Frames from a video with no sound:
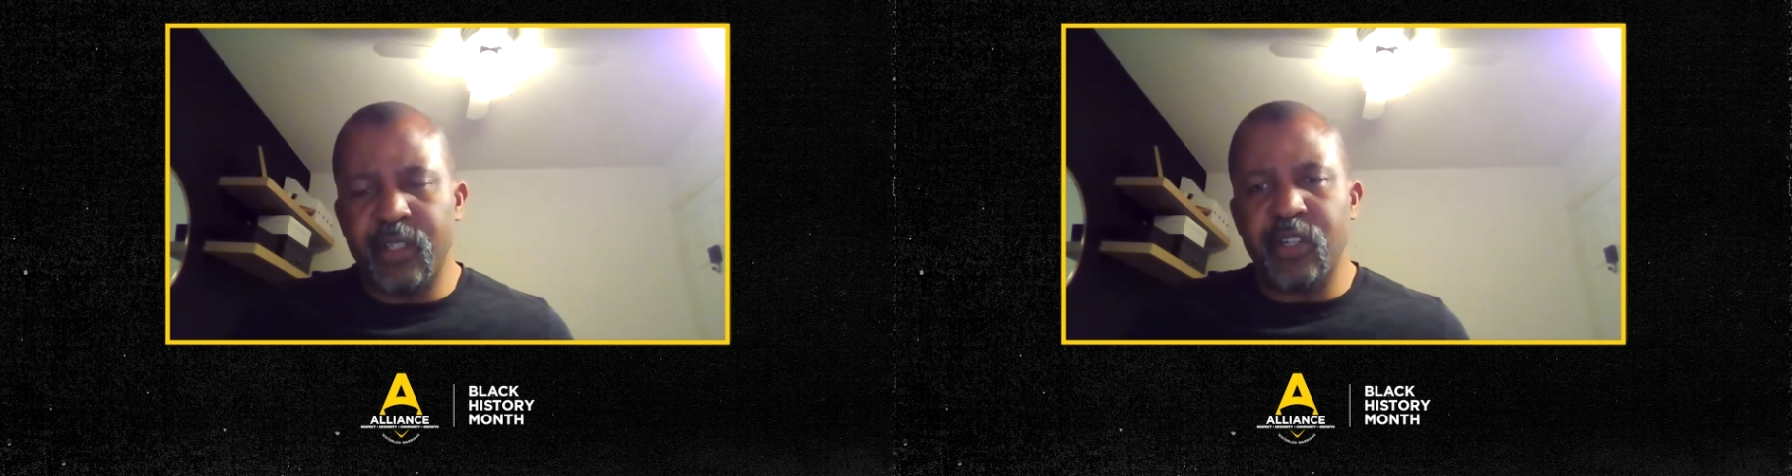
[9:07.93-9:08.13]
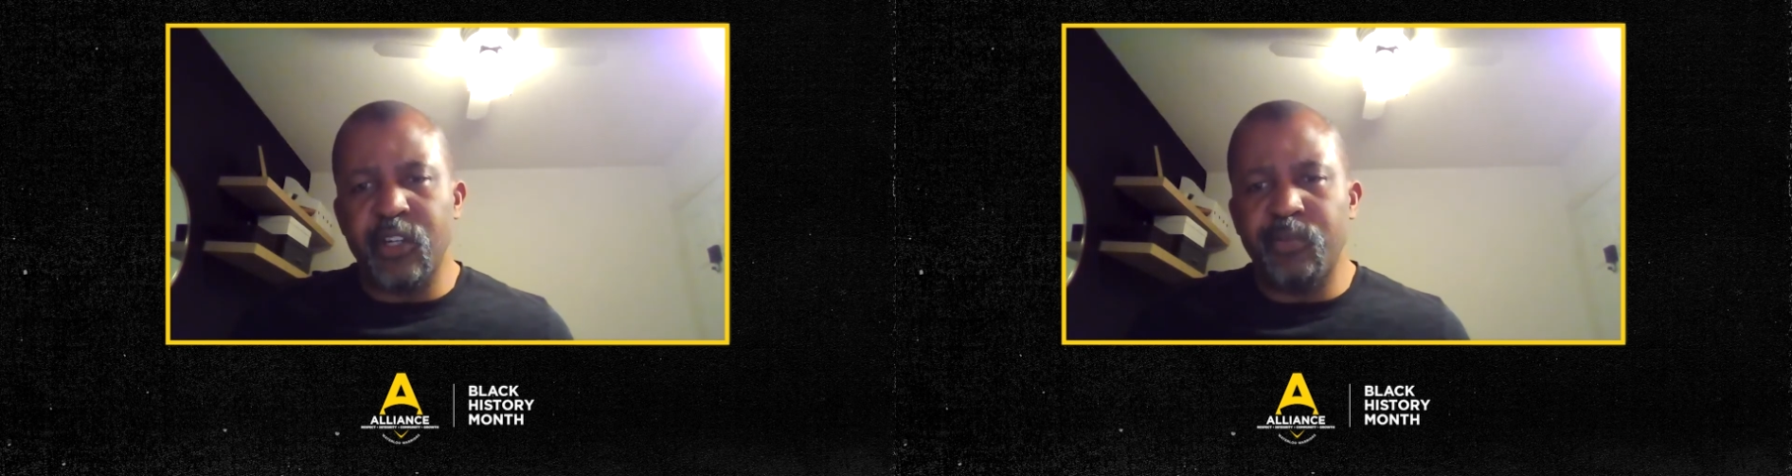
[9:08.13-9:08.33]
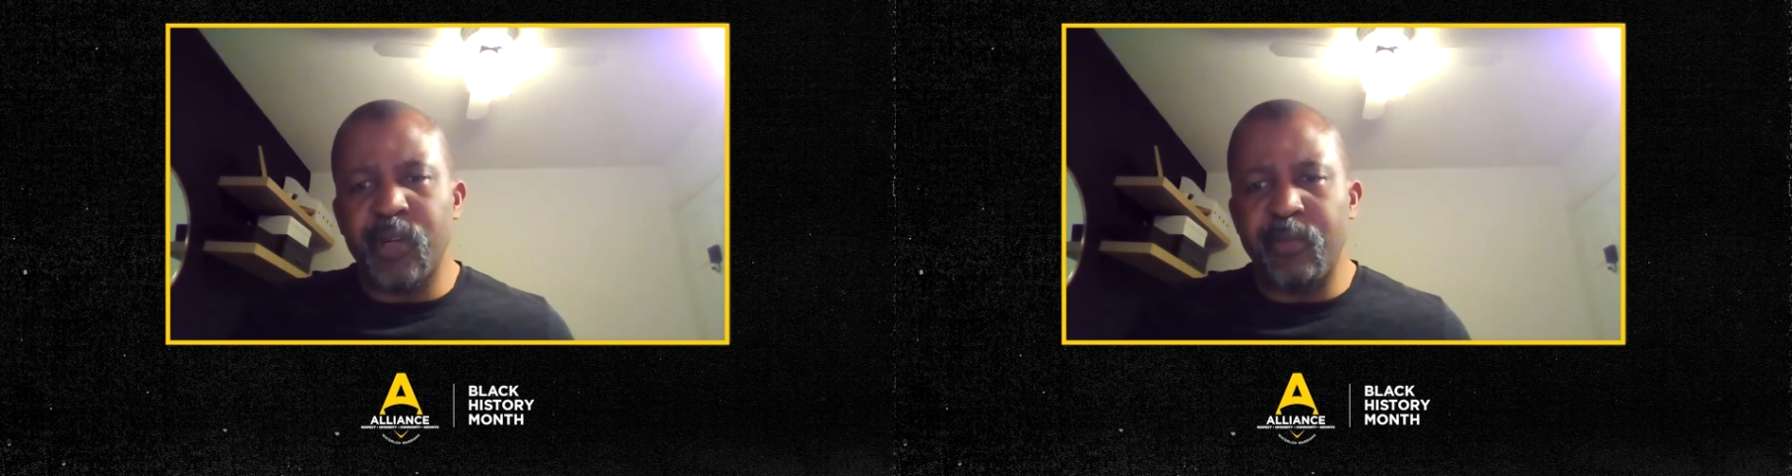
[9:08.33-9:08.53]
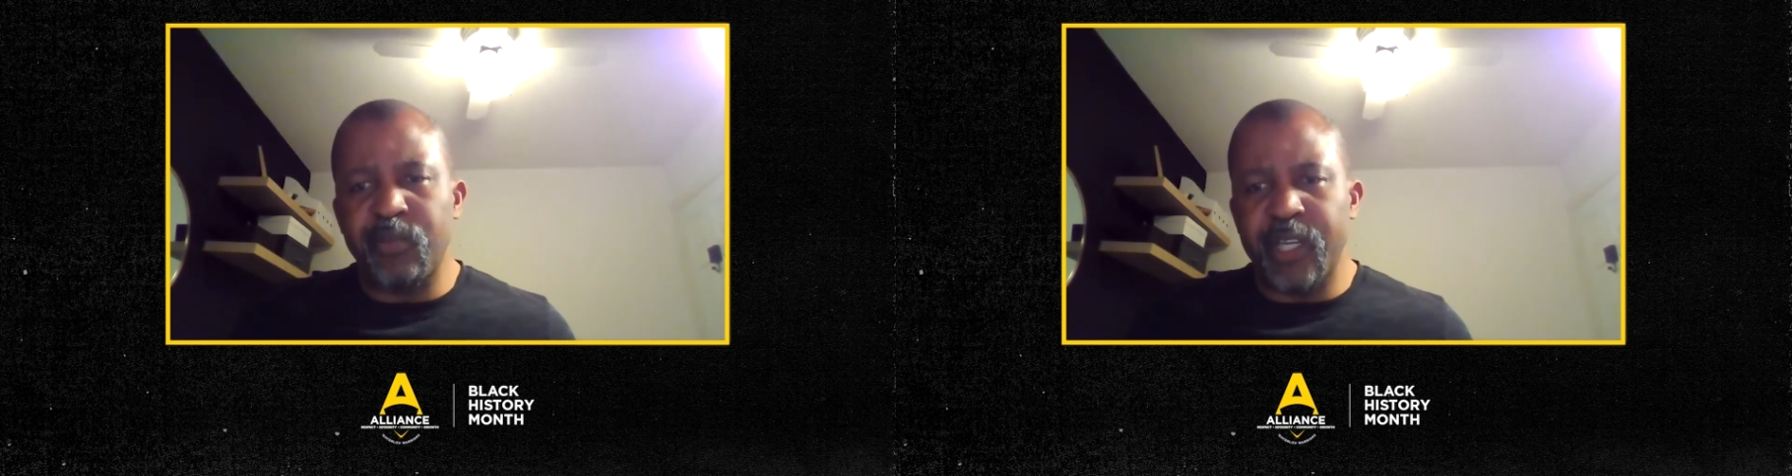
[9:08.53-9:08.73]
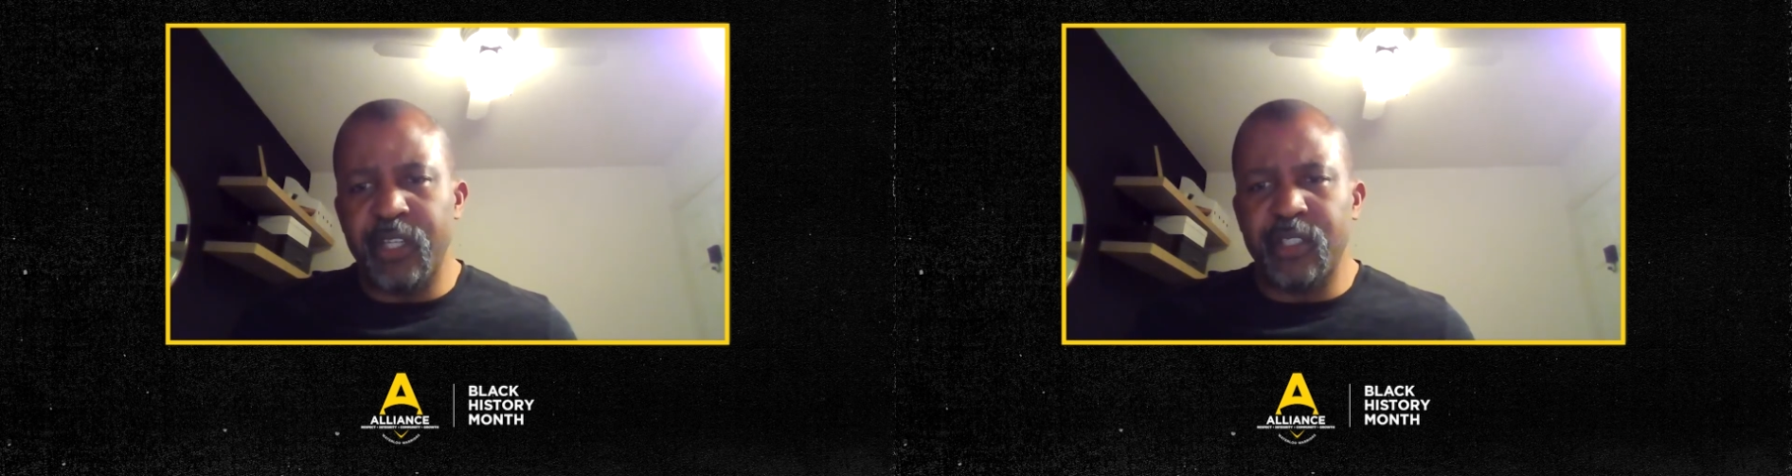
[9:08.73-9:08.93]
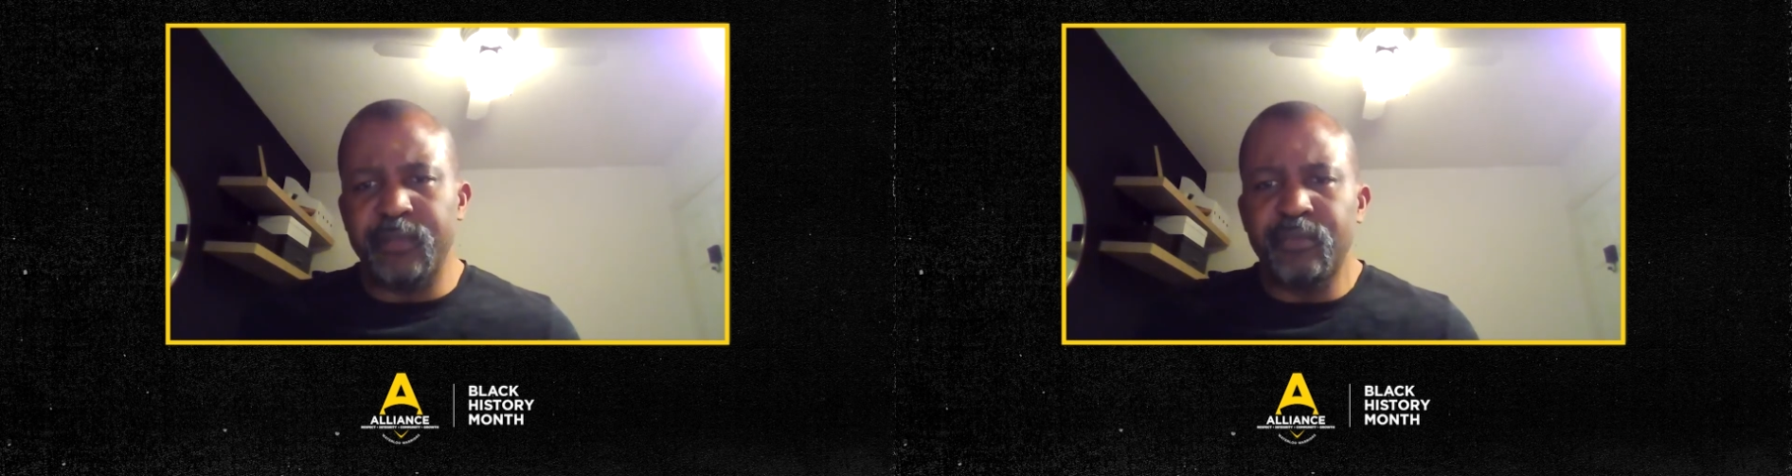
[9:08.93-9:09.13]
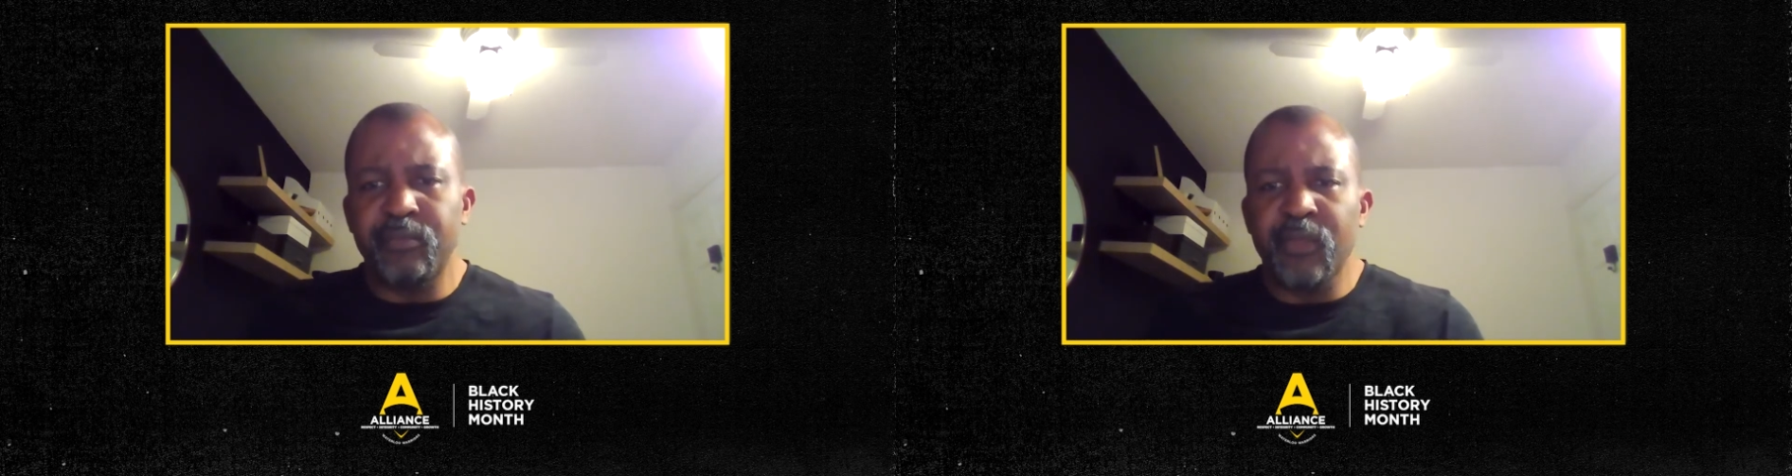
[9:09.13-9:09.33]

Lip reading: the current population.